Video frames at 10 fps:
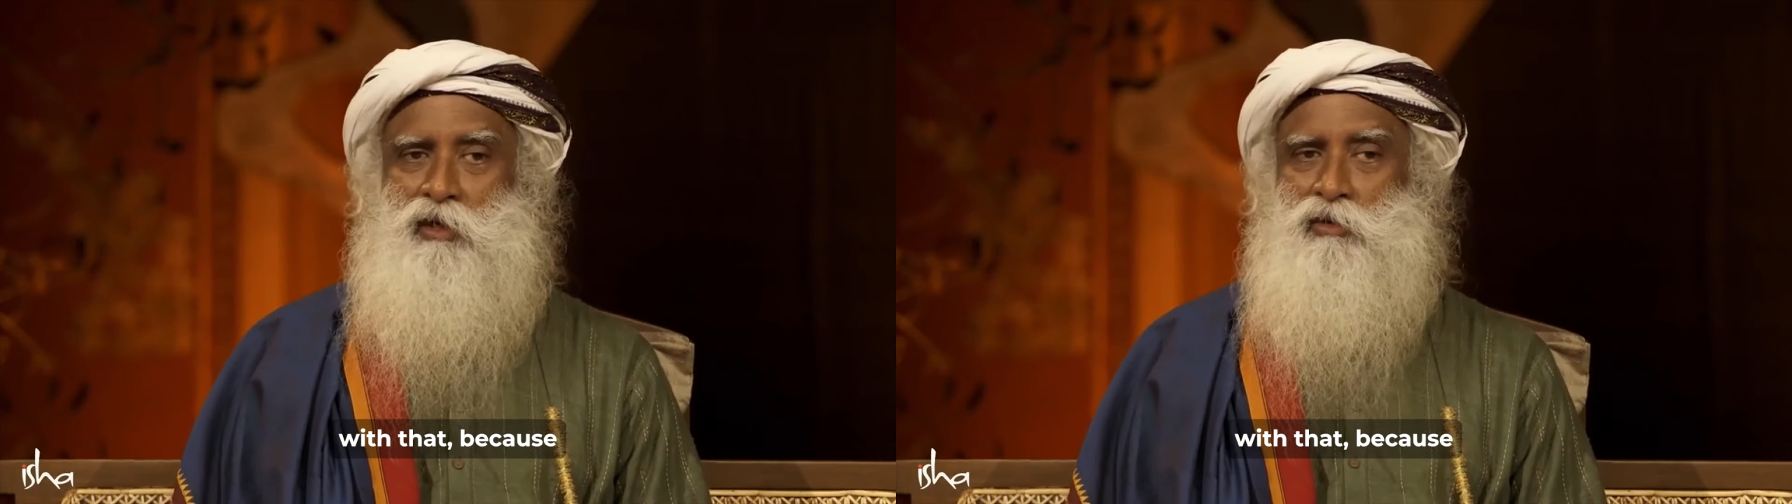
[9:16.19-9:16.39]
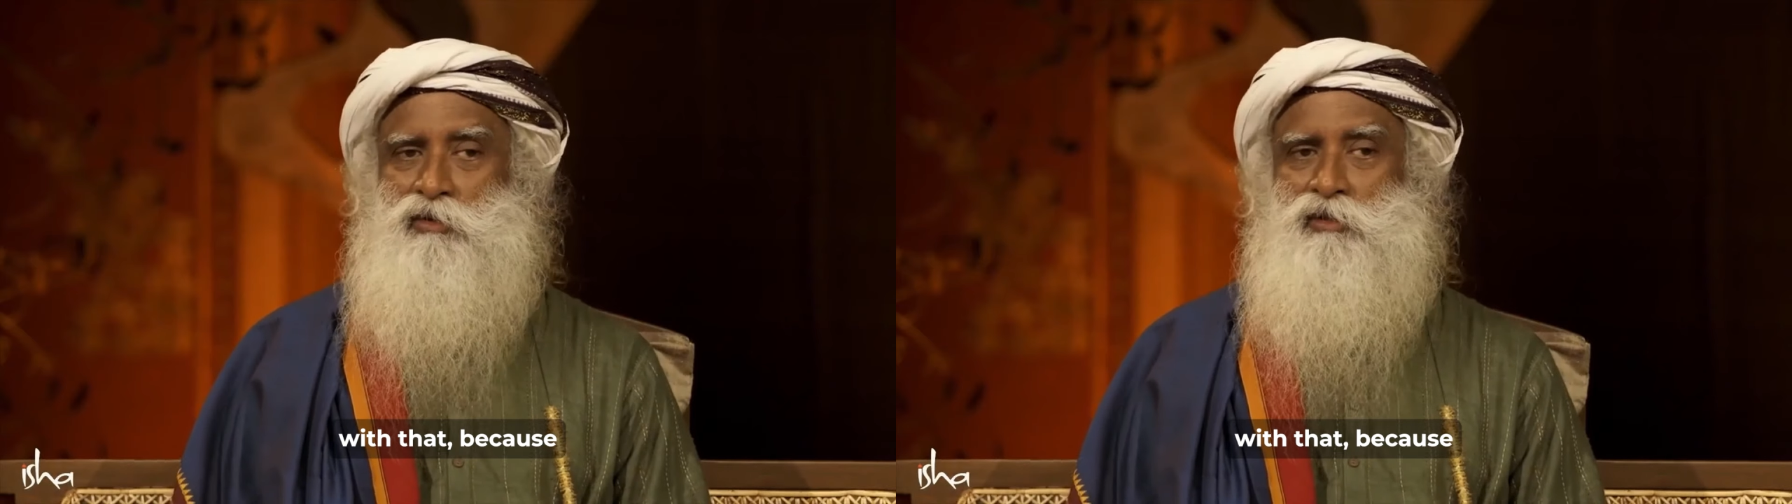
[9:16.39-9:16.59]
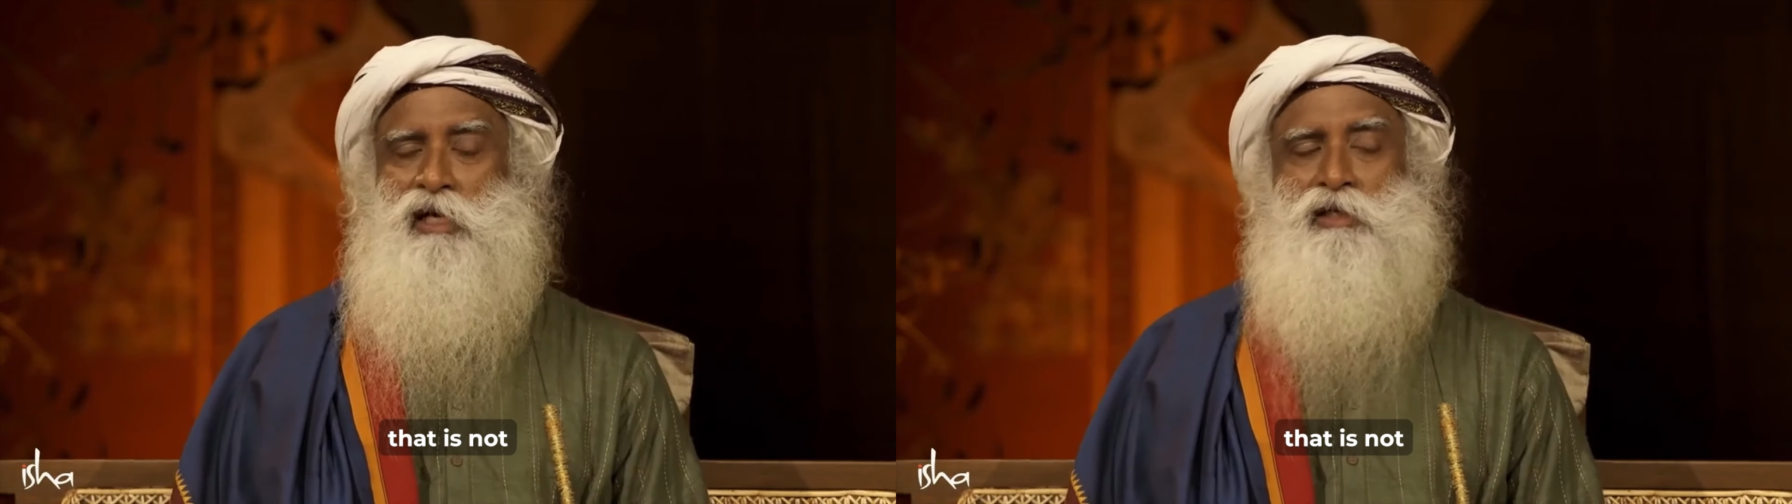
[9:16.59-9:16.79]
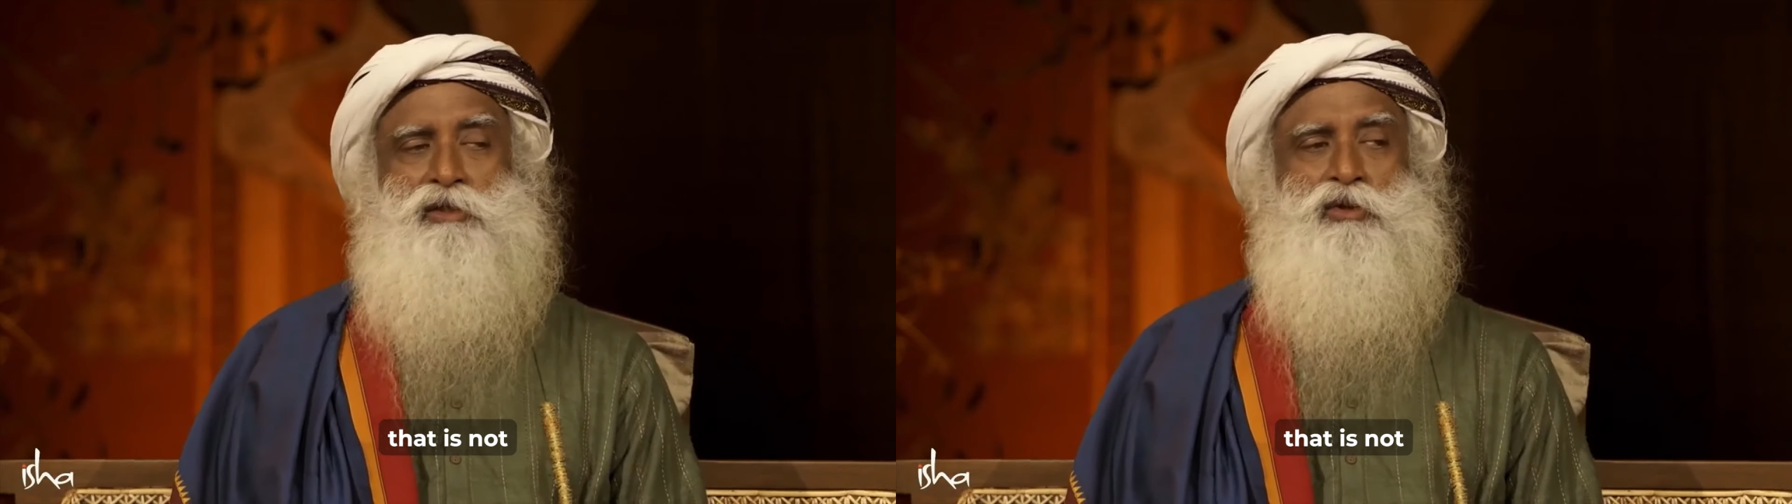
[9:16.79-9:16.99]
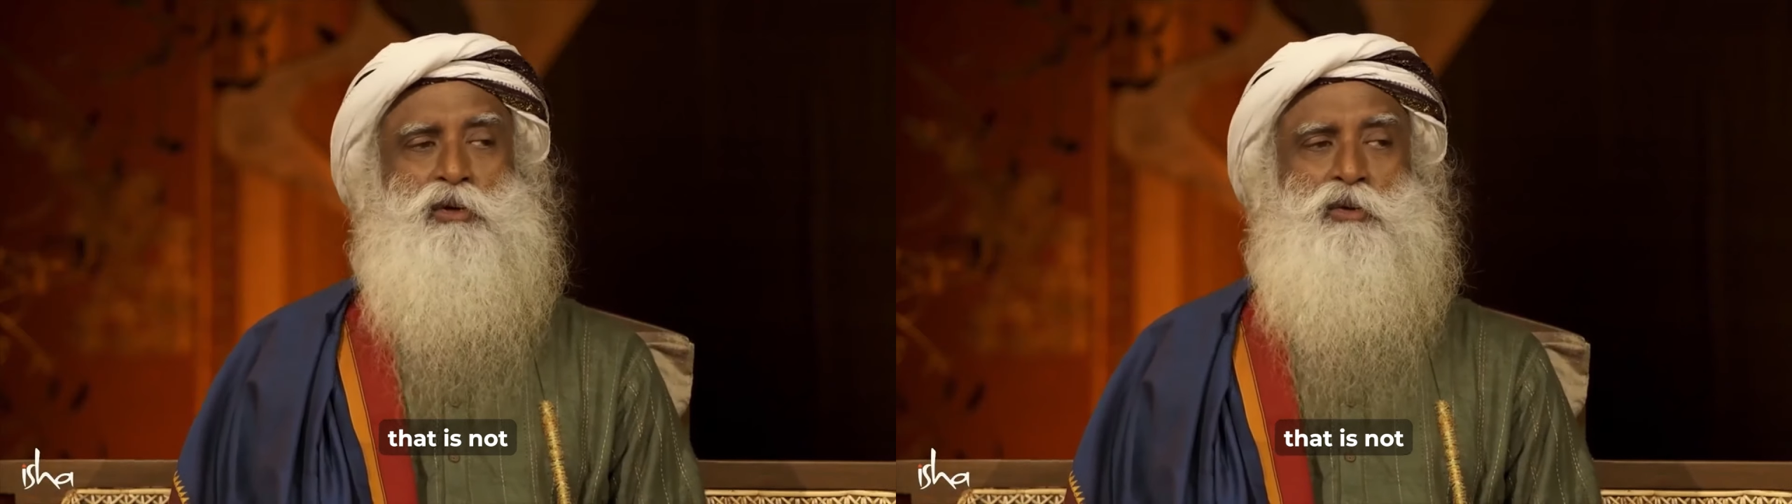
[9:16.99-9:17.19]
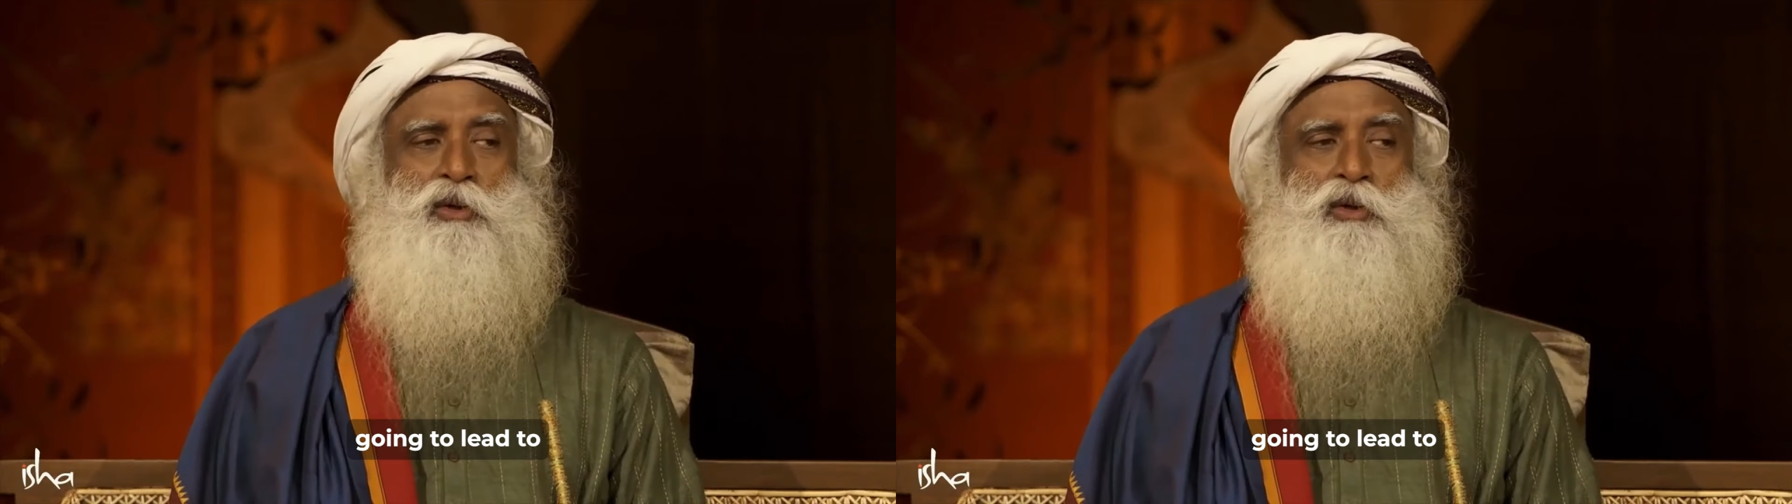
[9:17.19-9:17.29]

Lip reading: because that is not